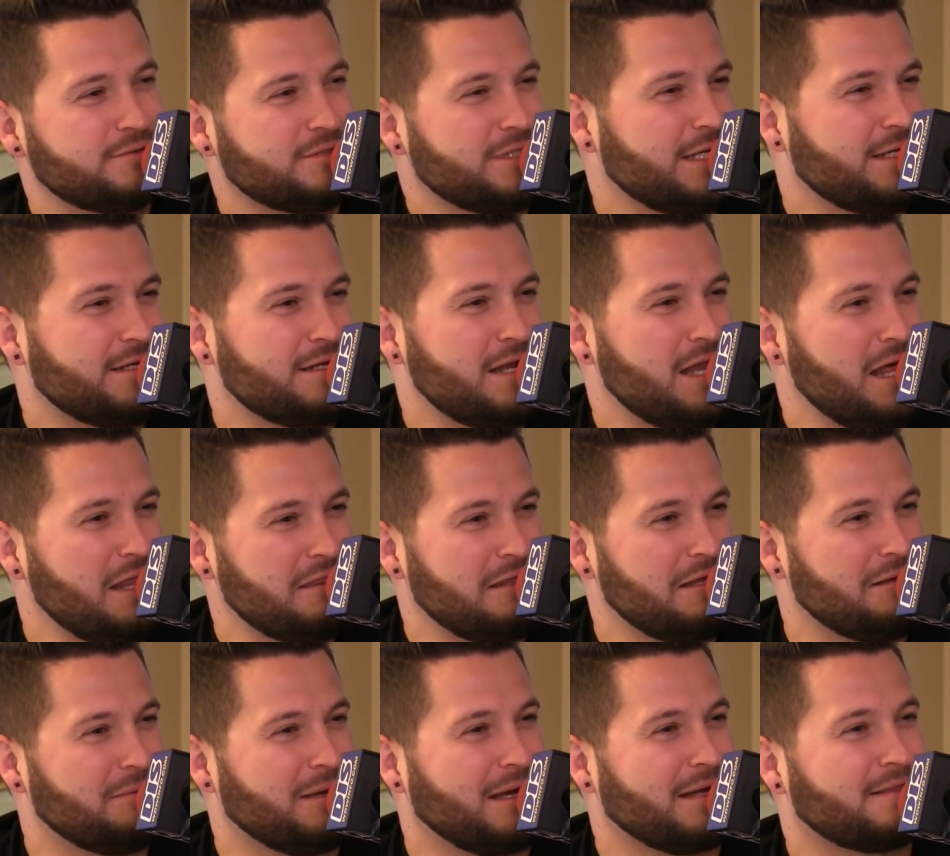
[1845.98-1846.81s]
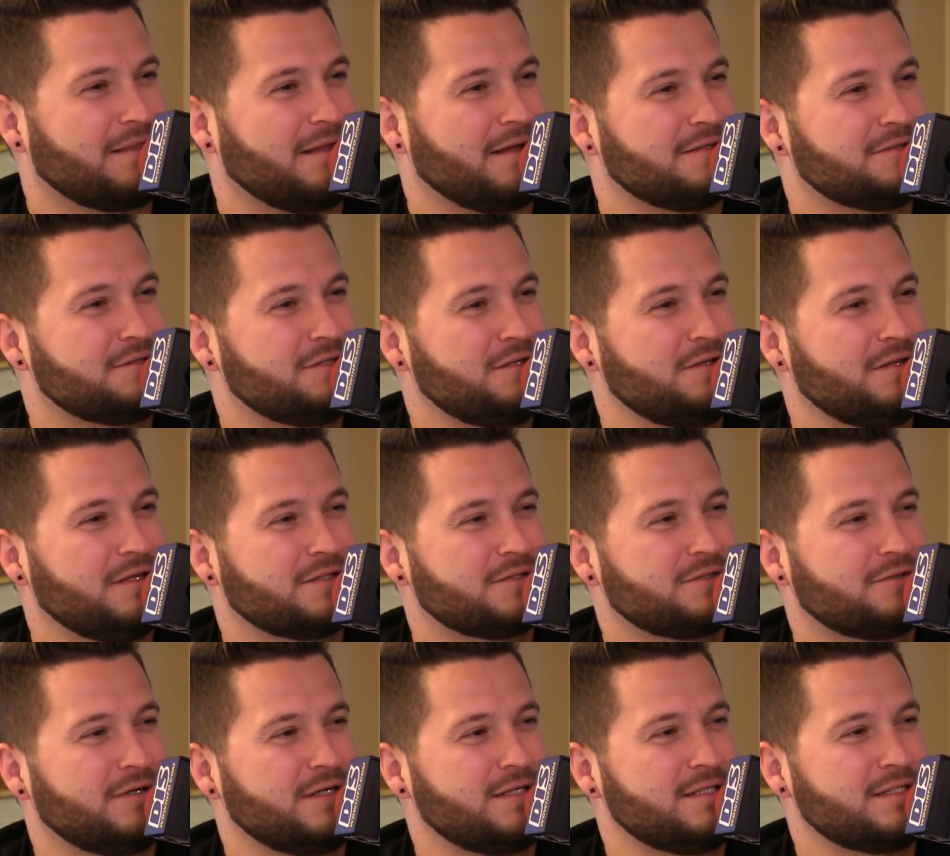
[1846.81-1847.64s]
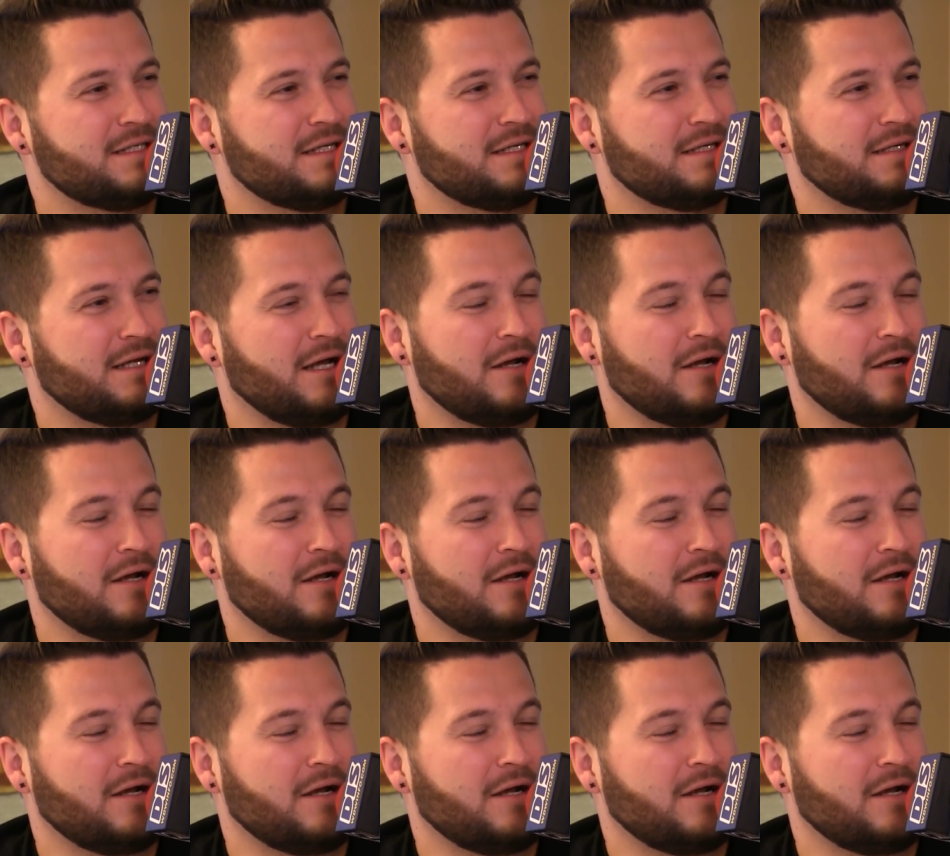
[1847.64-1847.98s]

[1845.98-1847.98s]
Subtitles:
like nothing back then too. That's crazy. I